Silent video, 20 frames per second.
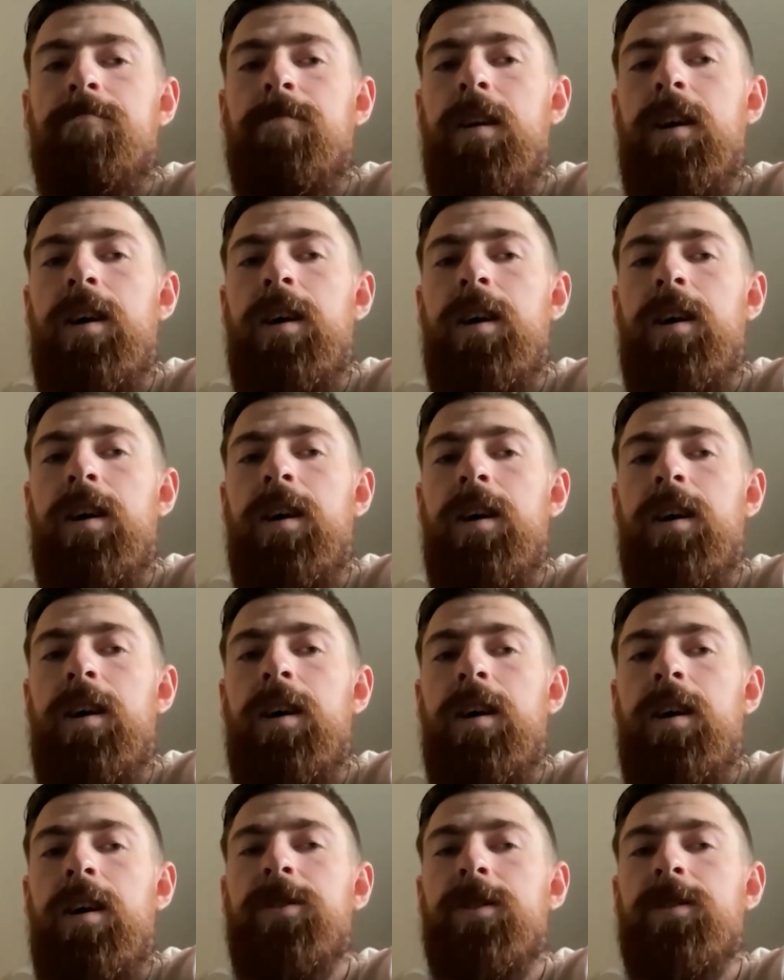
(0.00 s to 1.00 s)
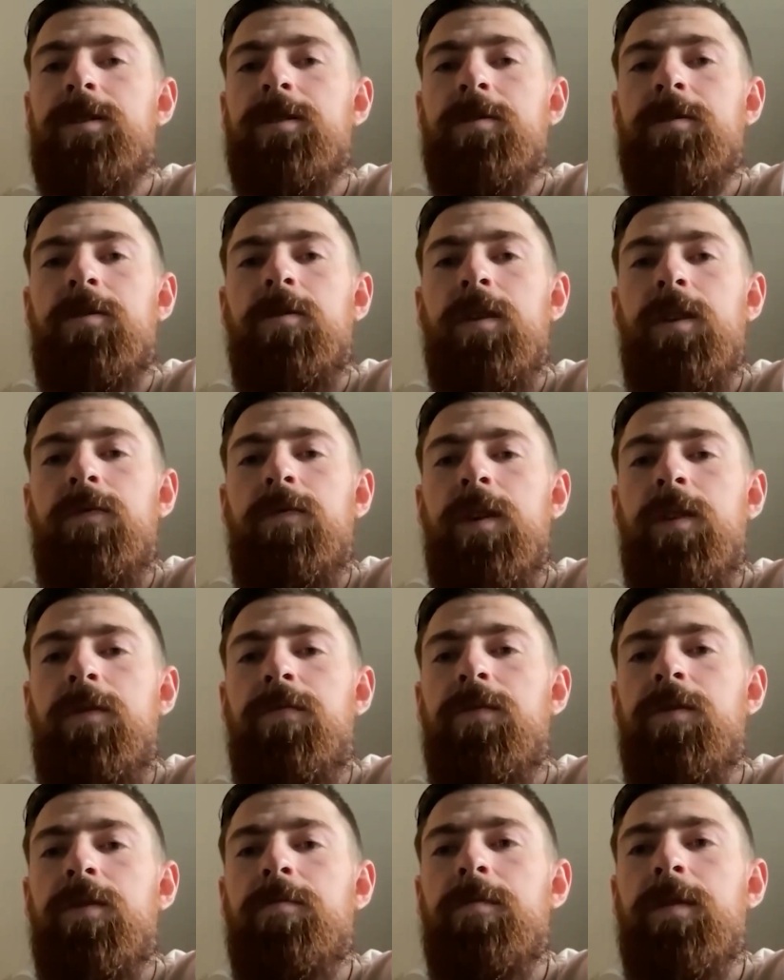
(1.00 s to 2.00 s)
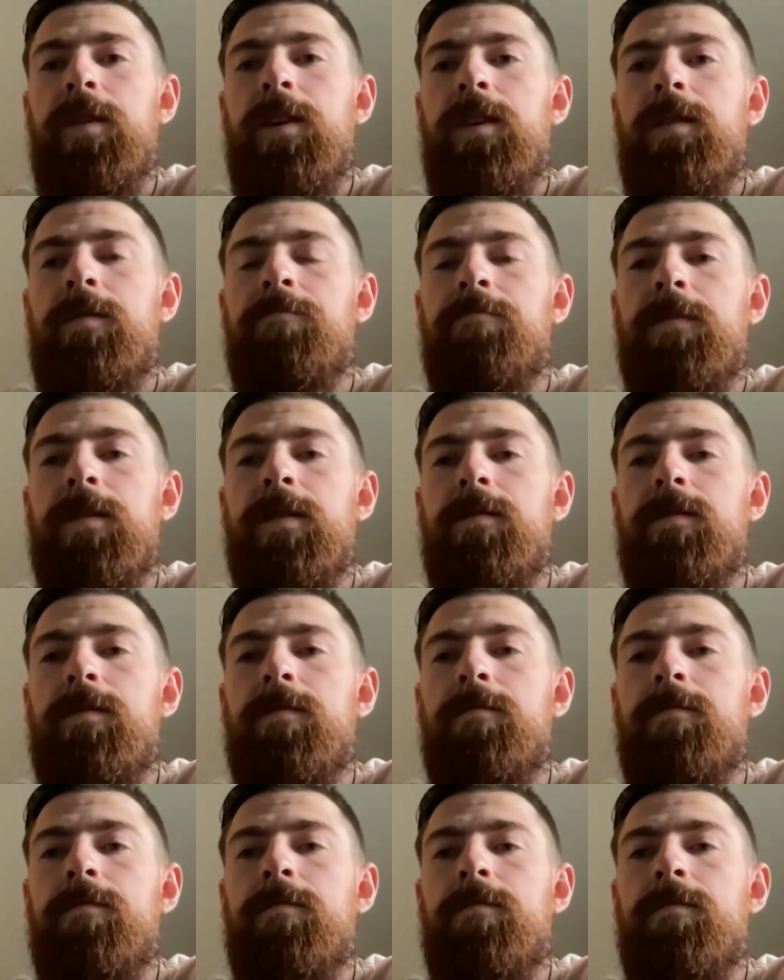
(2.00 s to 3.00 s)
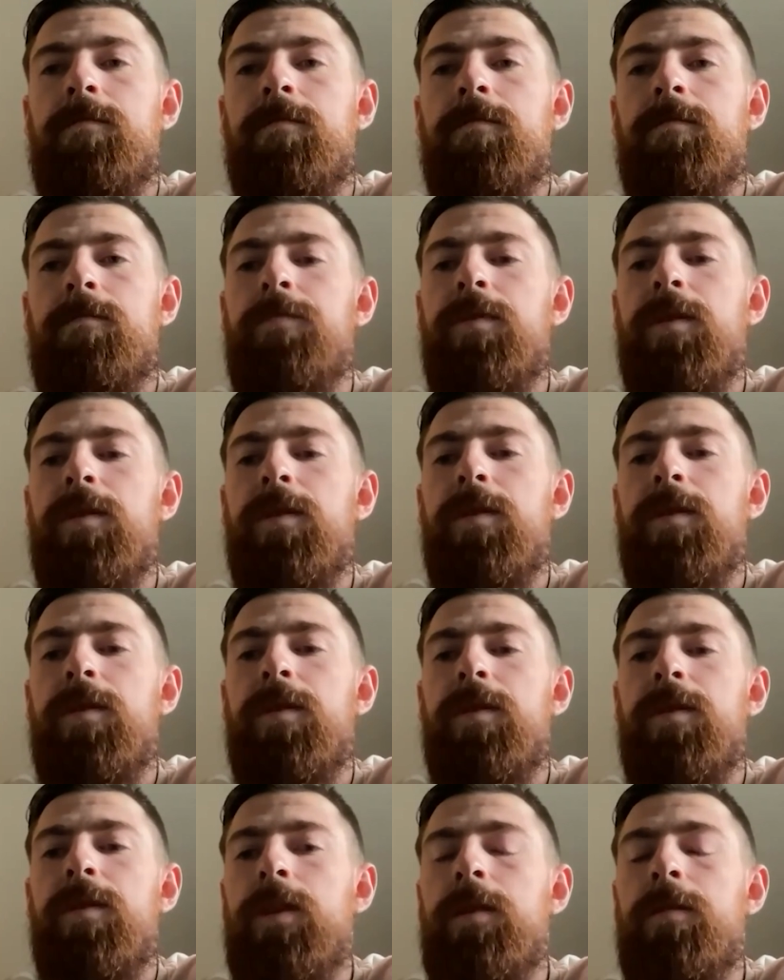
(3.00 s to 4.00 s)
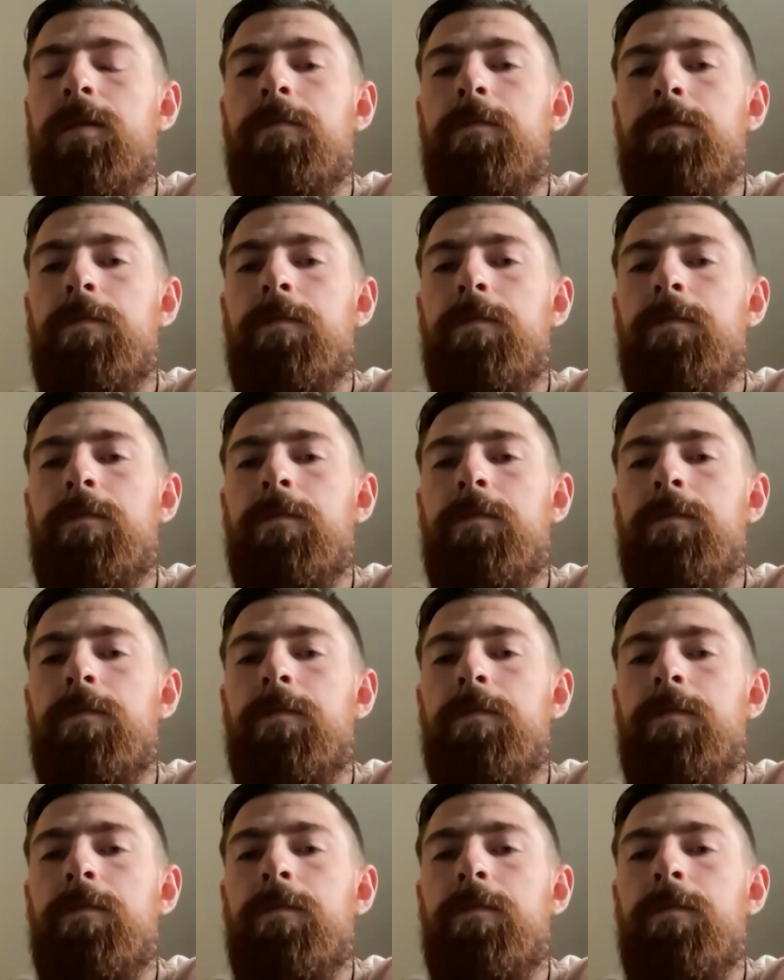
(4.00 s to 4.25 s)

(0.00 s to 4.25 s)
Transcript: don't know, it was just going well for me, and I'm happy about that.